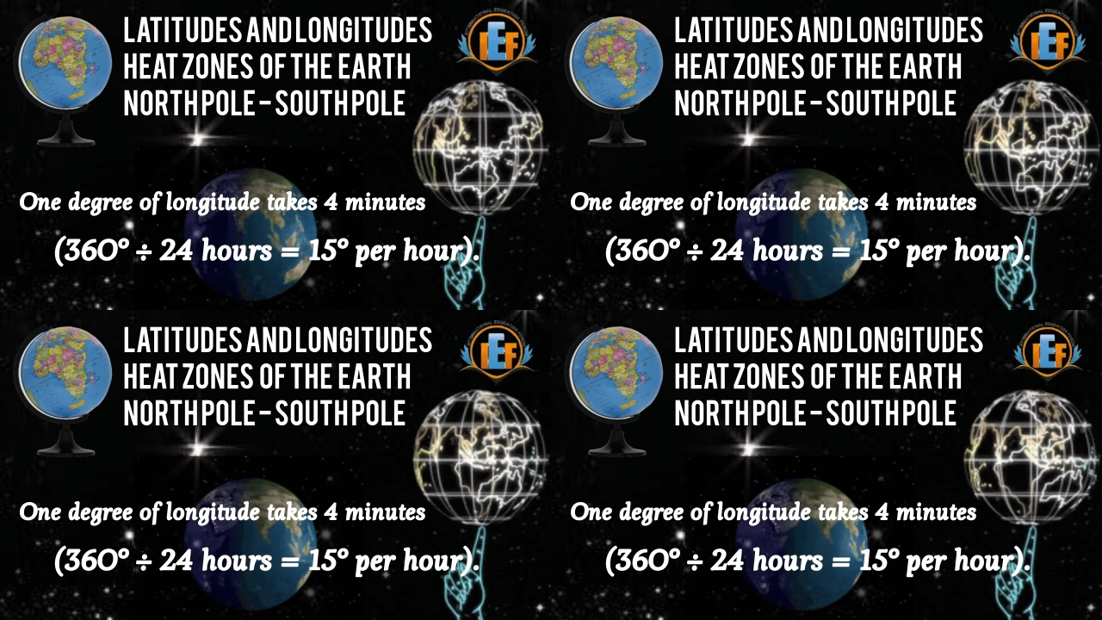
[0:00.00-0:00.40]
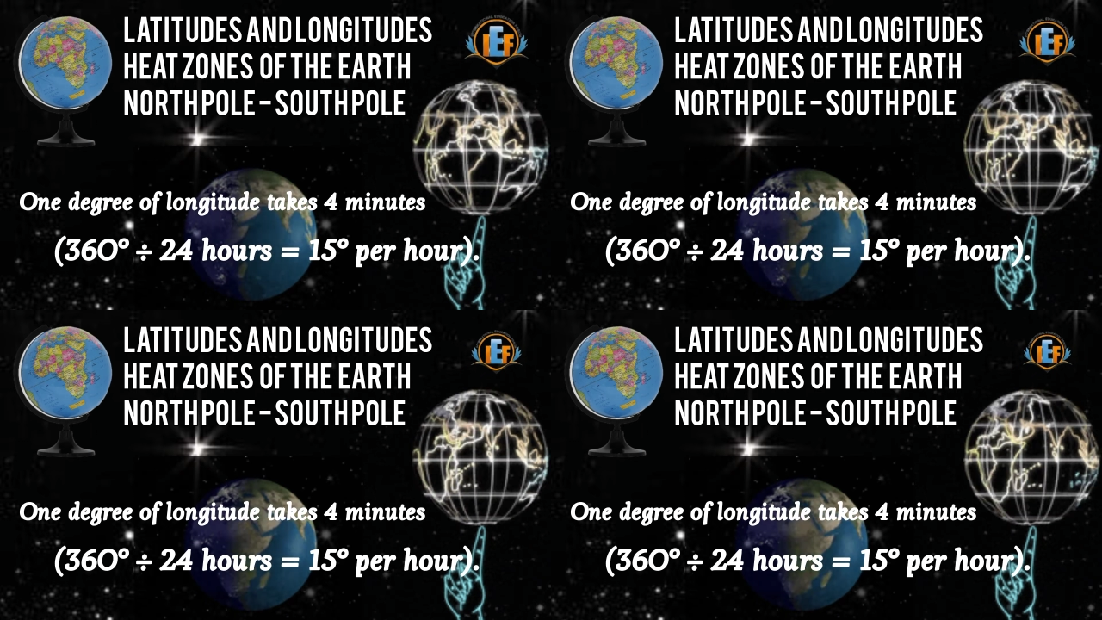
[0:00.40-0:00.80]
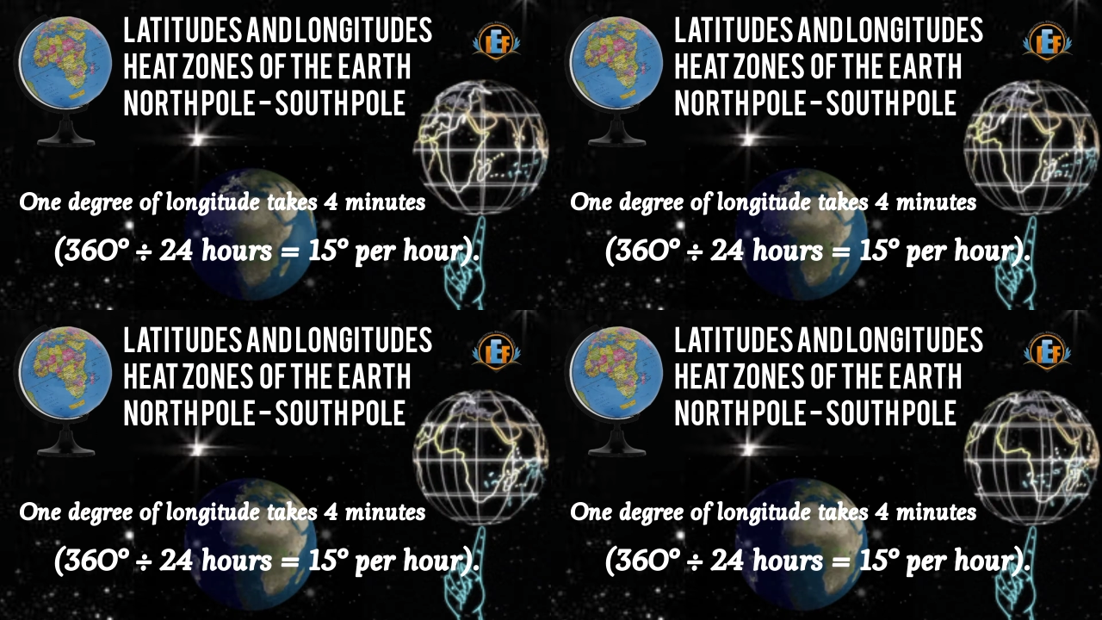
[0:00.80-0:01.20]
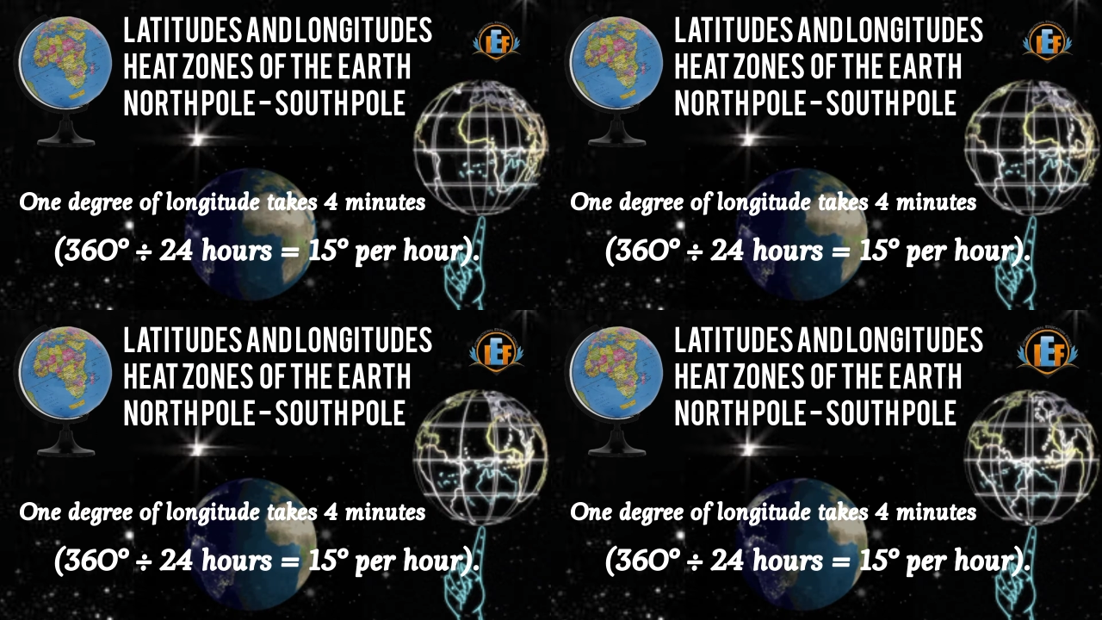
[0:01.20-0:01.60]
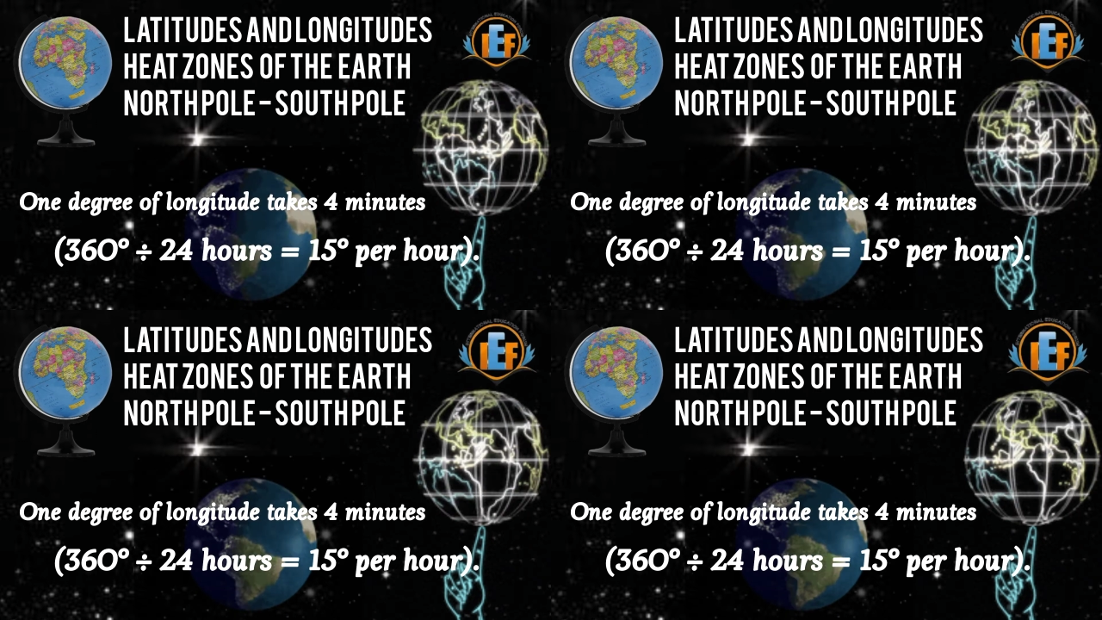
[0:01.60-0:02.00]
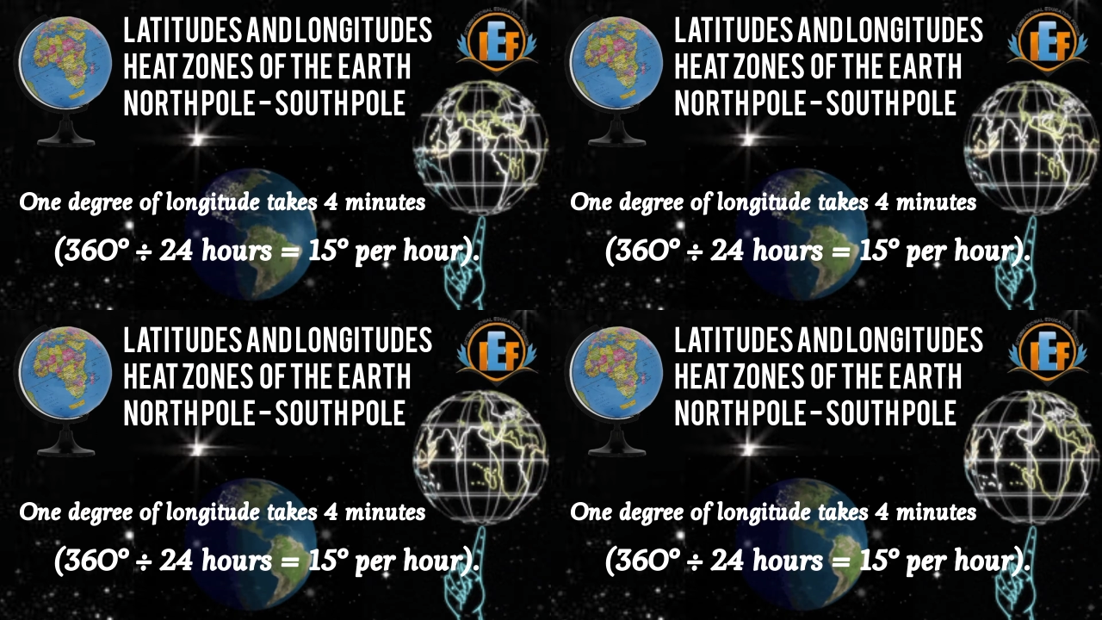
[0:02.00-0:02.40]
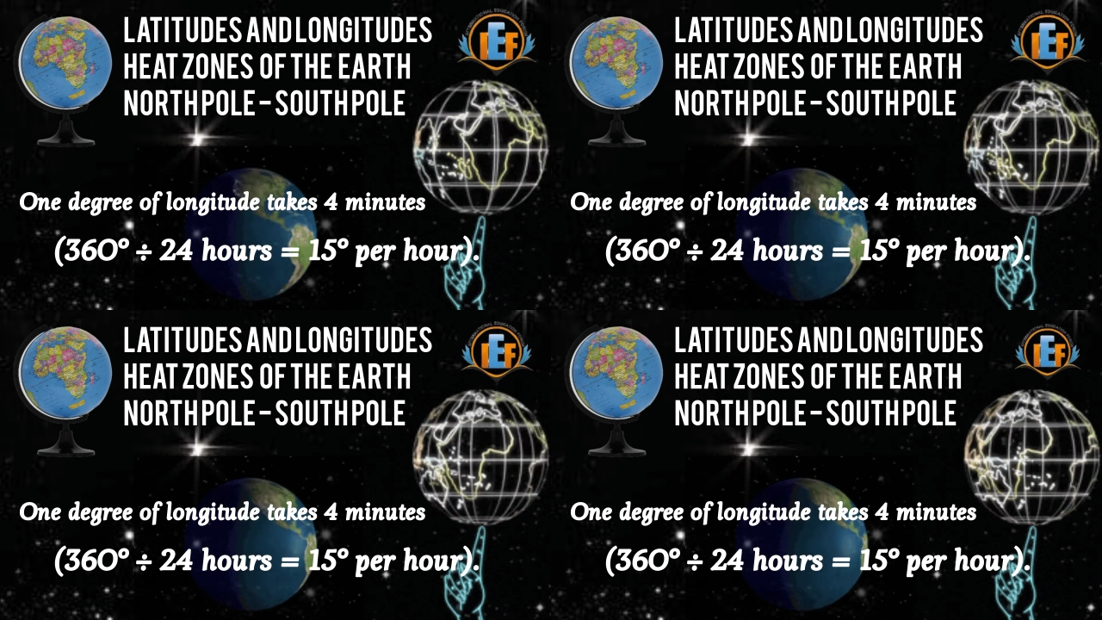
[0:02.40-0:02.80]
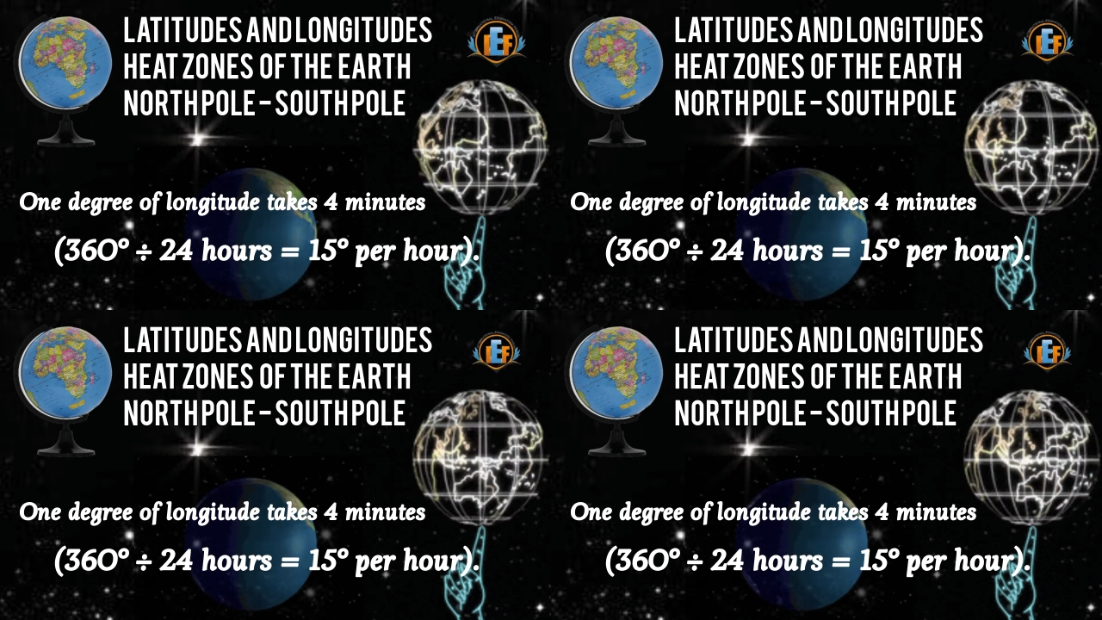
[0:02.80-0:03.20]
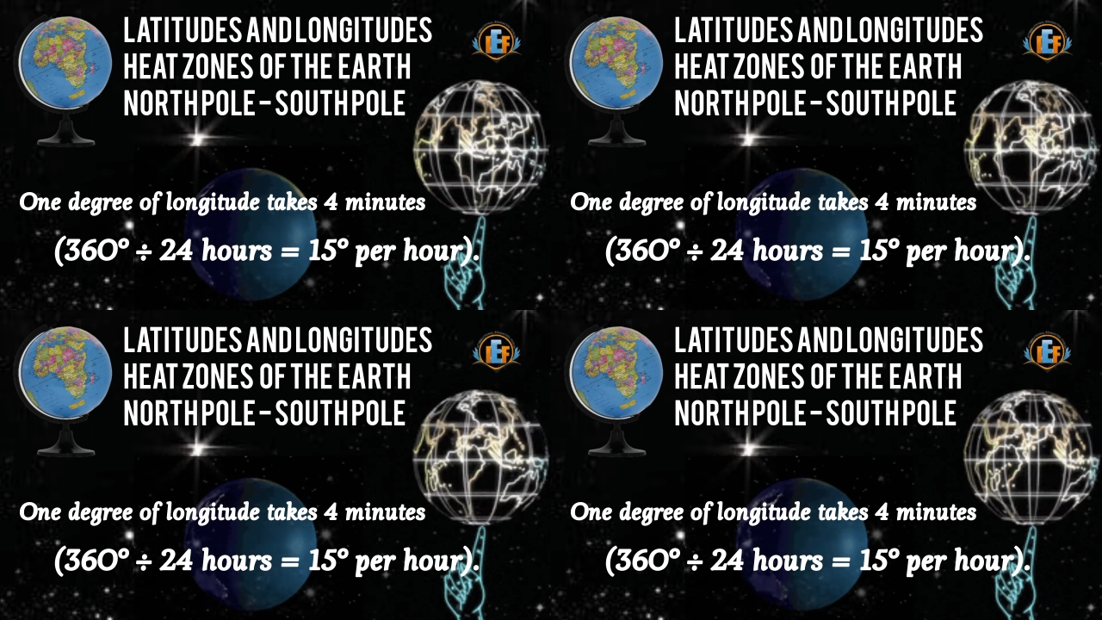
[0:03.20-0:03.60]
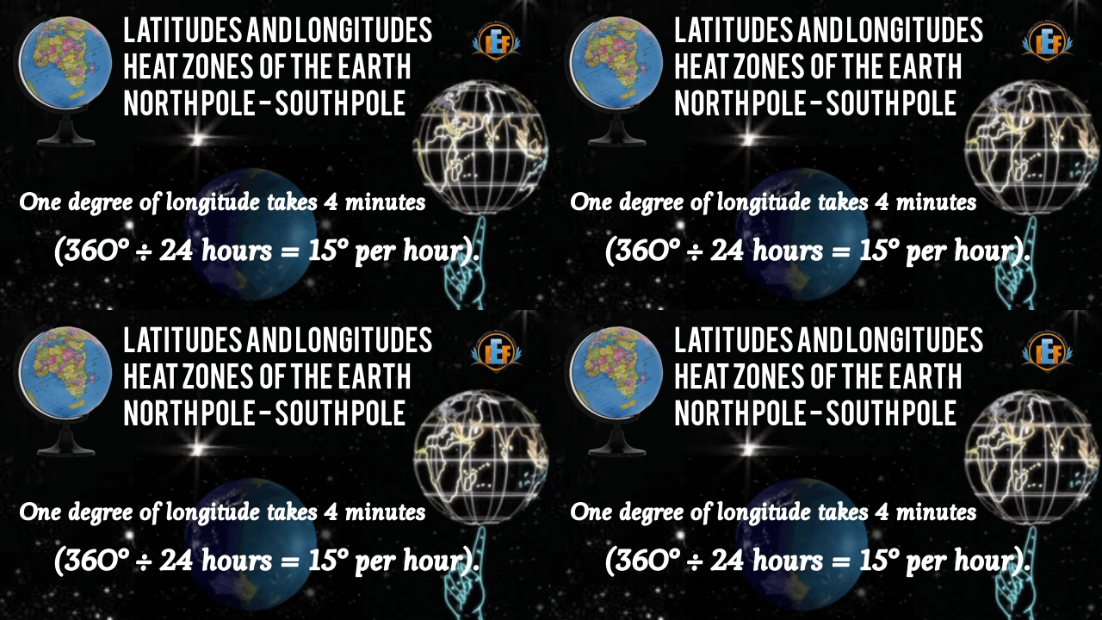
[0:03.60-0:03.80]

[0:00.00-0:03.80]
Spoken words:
Nobody's mouth can be seen.